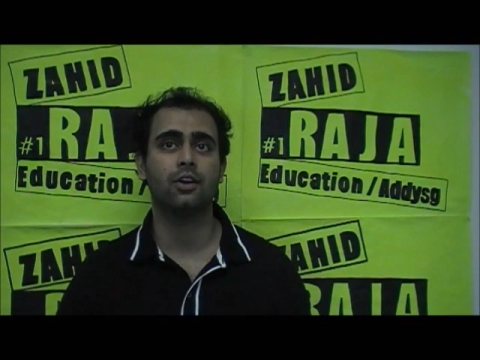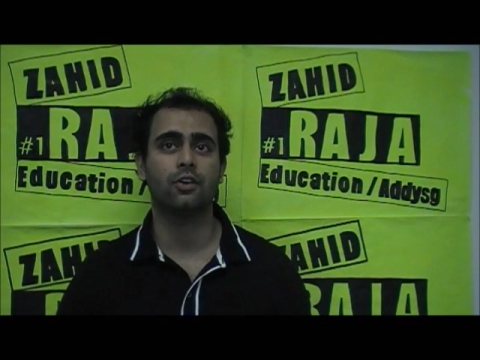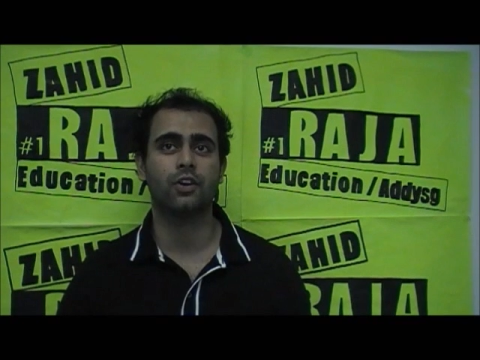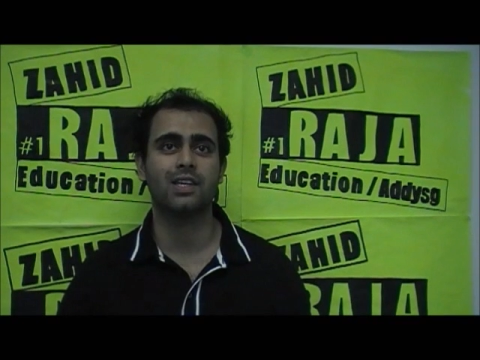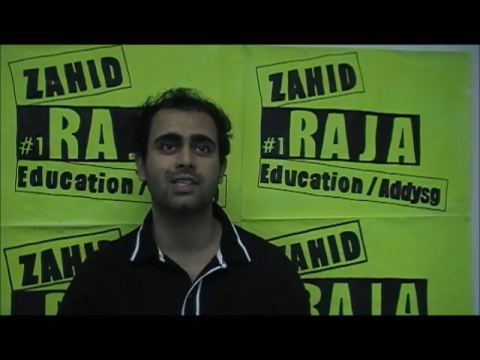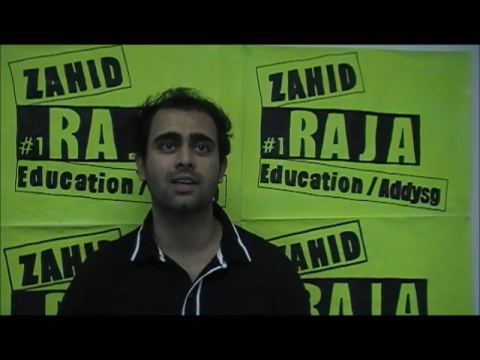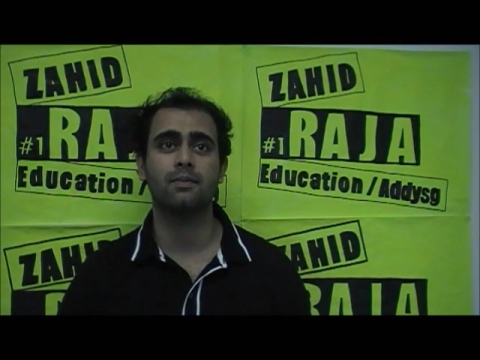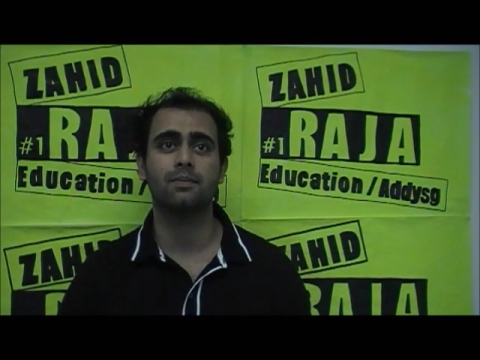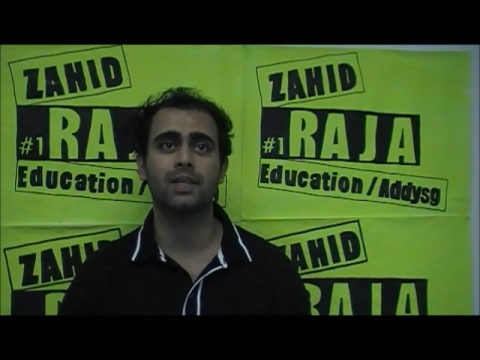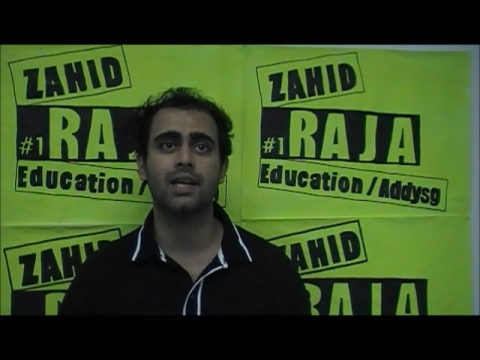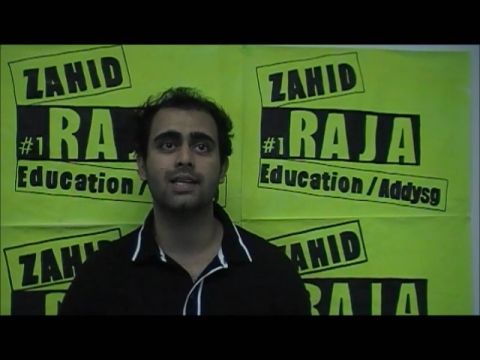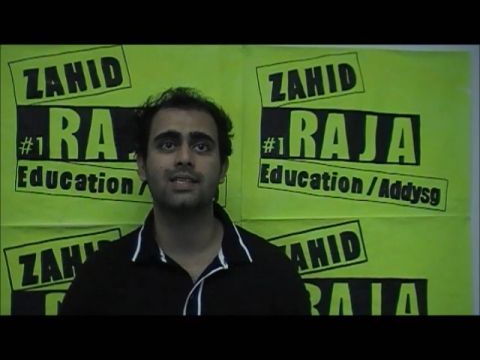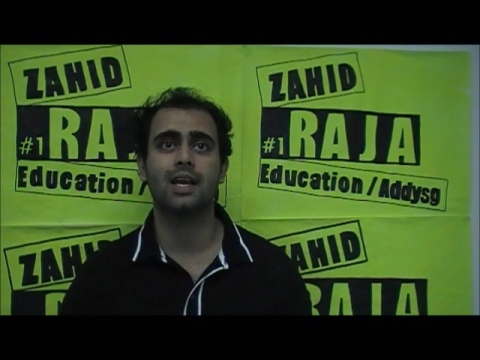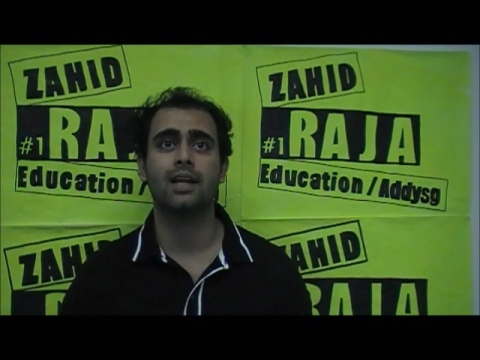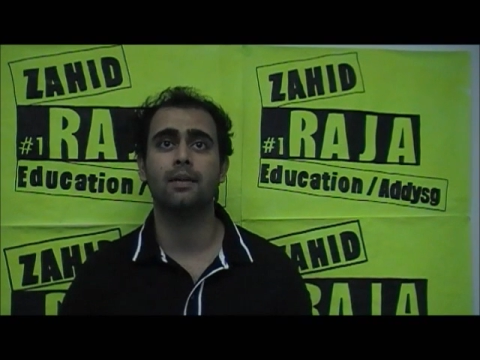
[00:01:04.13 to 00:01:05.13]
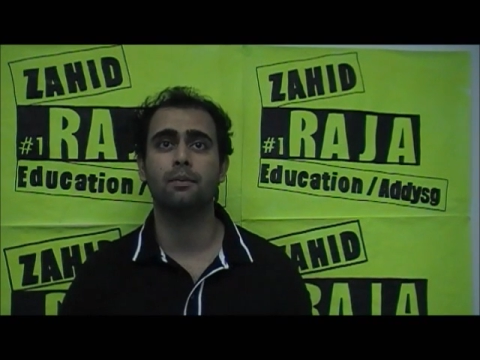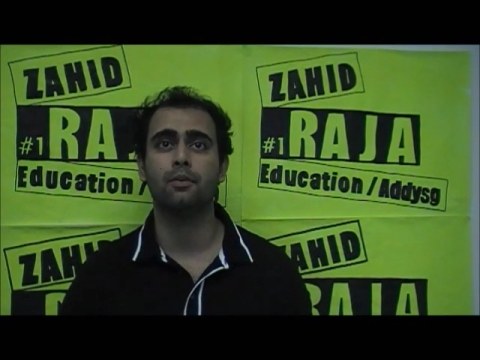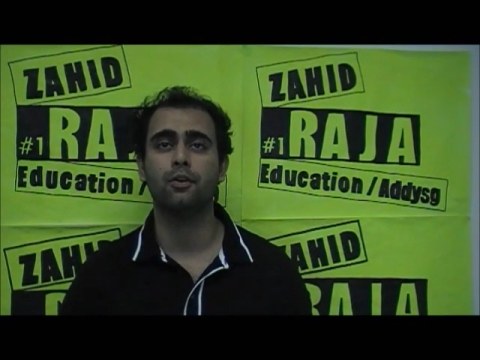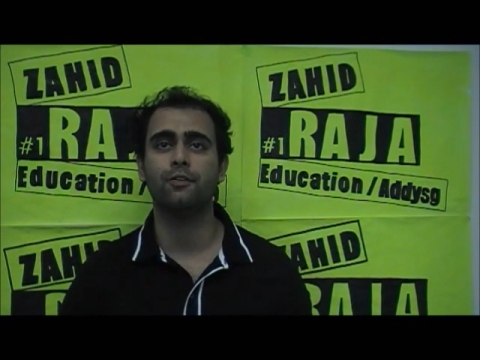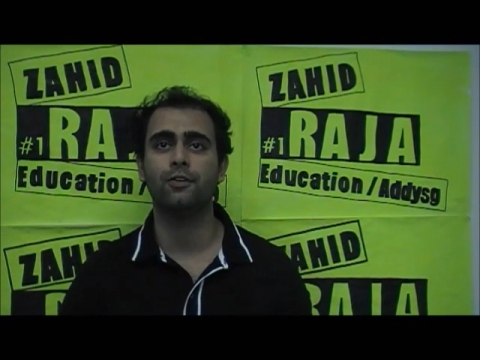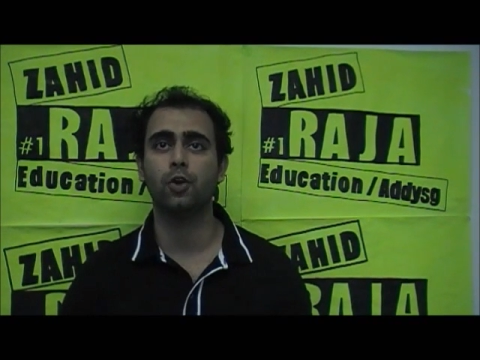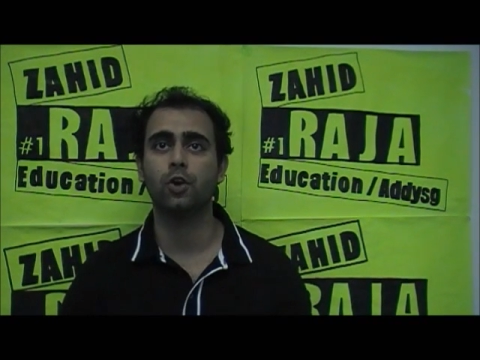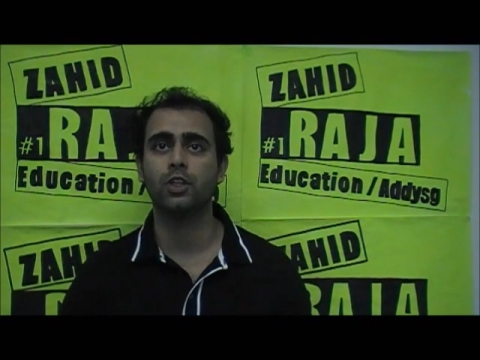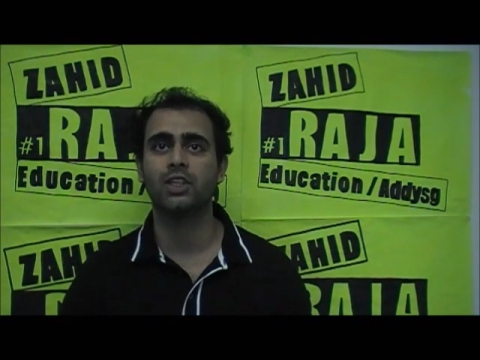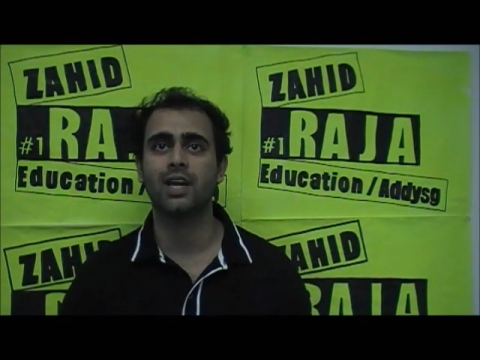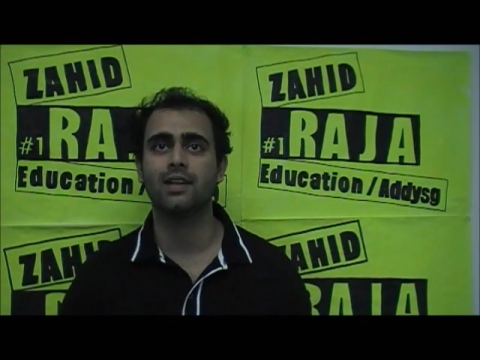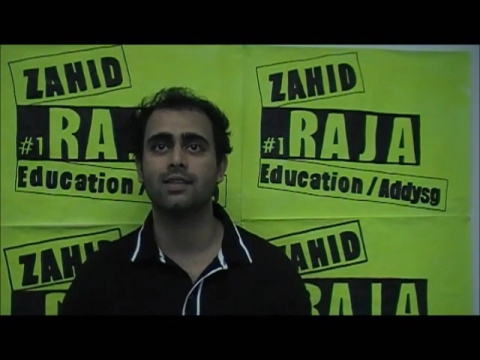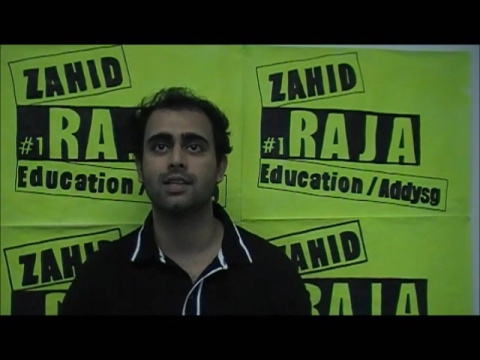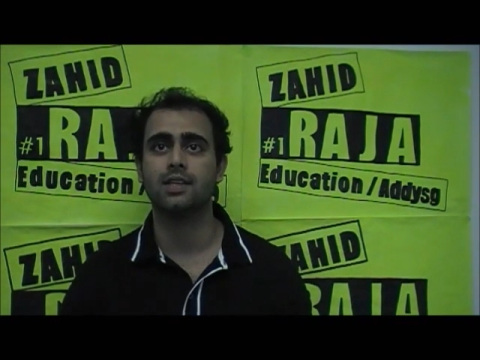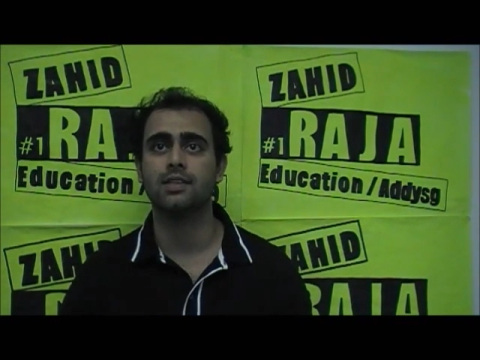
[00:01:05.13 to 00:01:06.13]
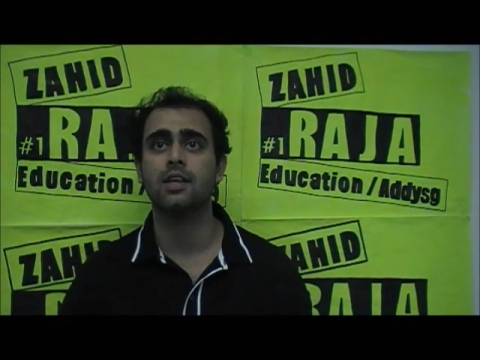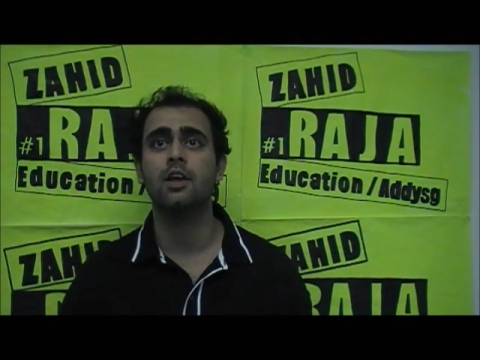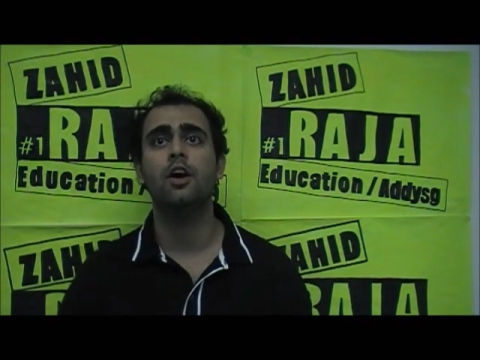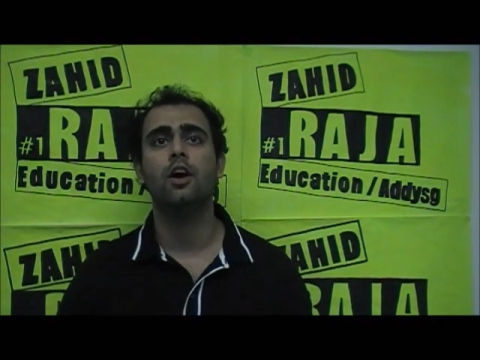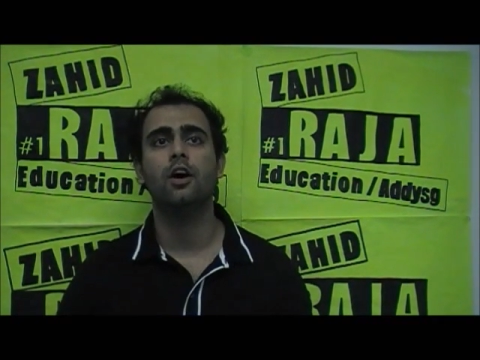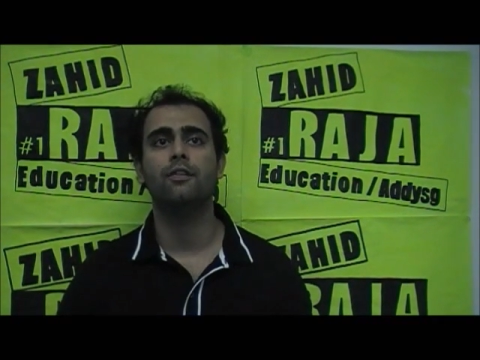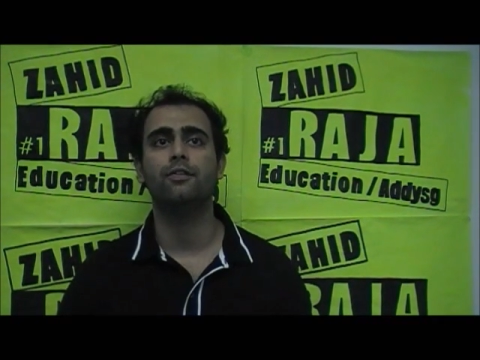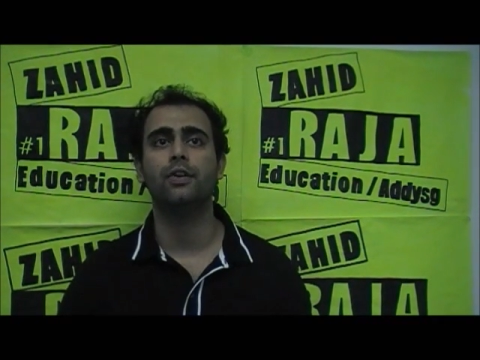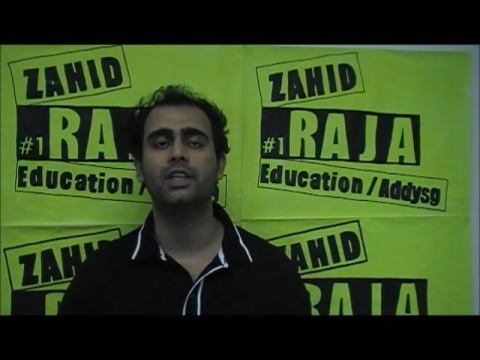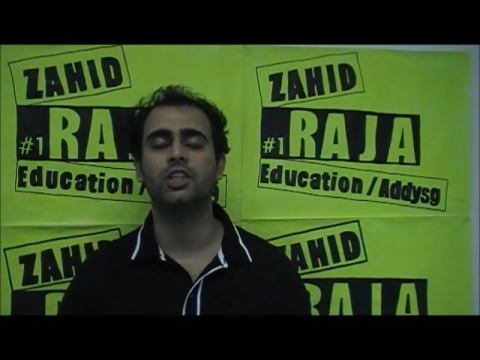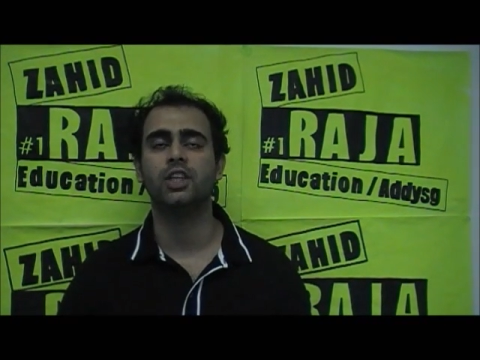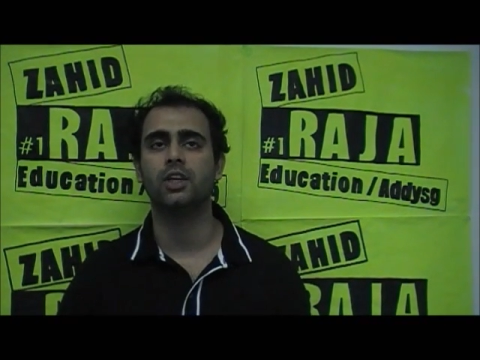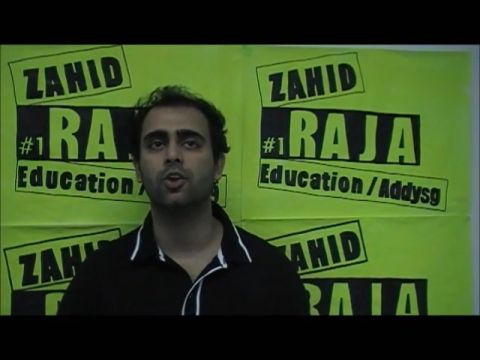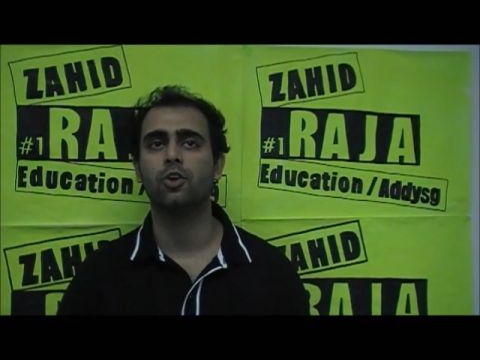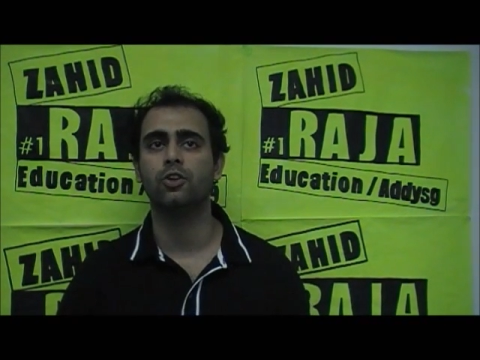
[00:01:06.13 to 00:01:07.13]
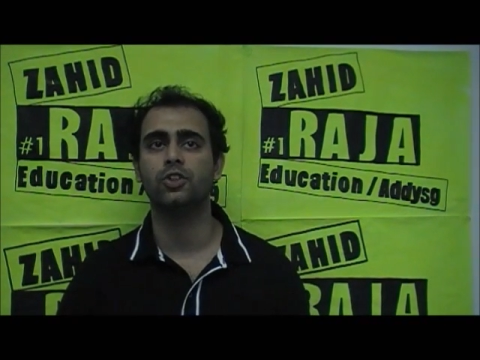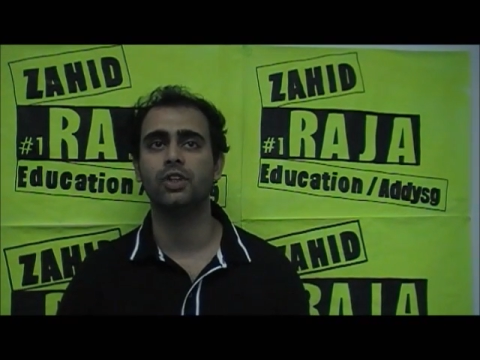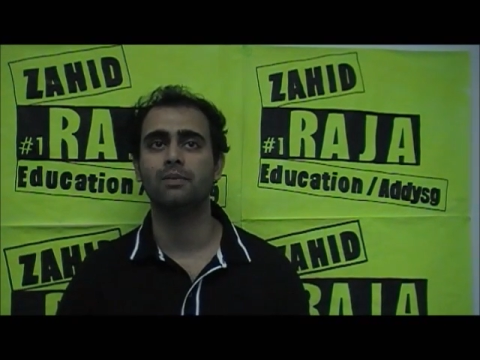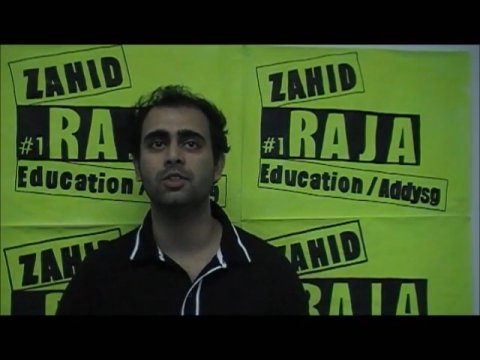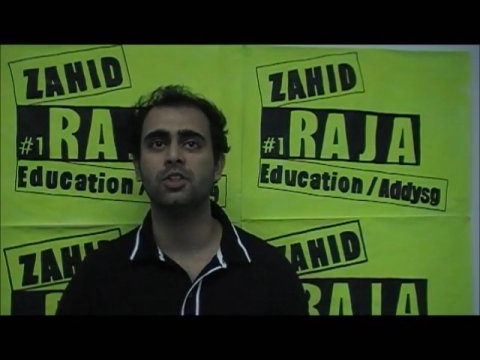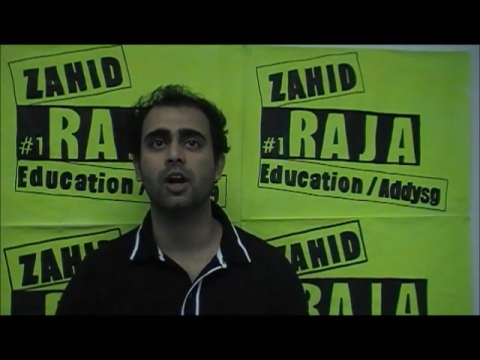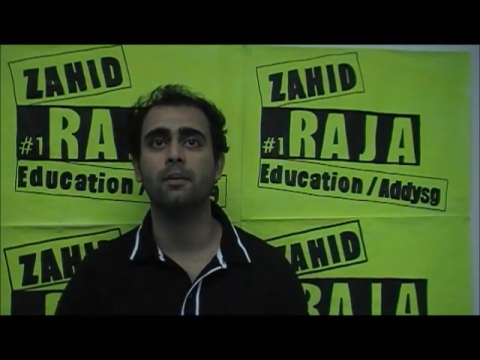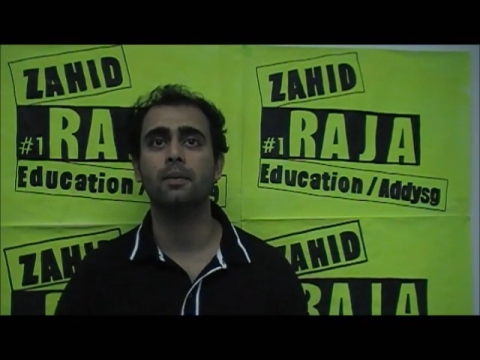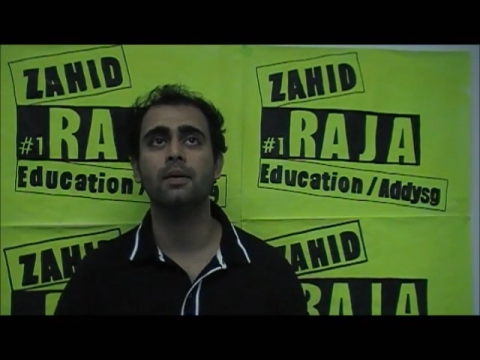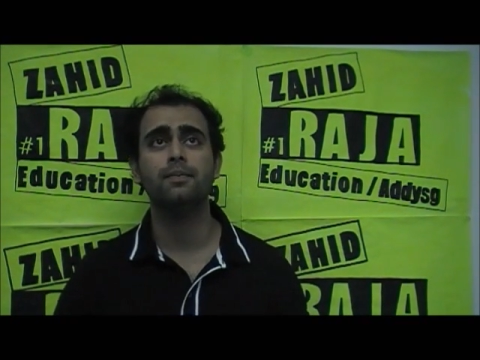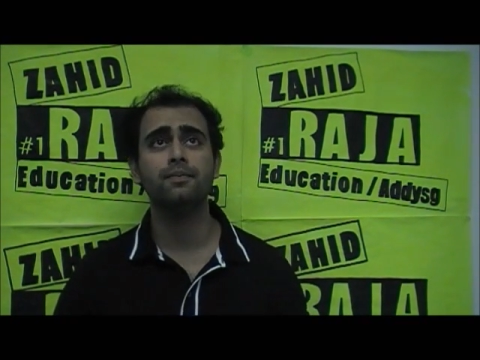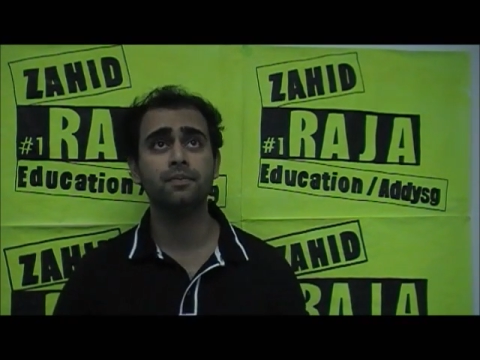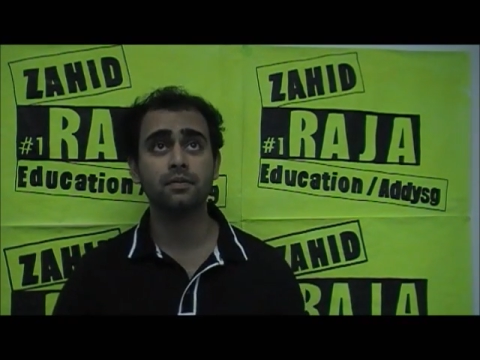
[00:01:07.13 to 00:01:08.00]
careers updates and improve your chances of reaching your dream job.